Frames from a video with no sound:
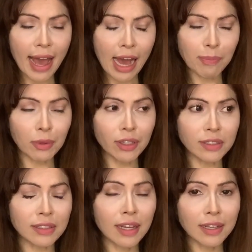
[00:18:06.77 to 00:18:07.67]

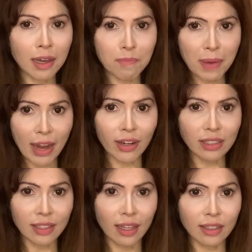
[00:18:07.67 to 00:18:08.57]
apples
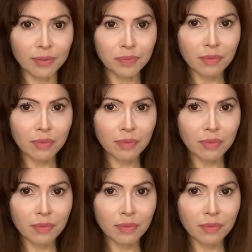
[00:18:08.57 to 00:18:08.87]
comparison.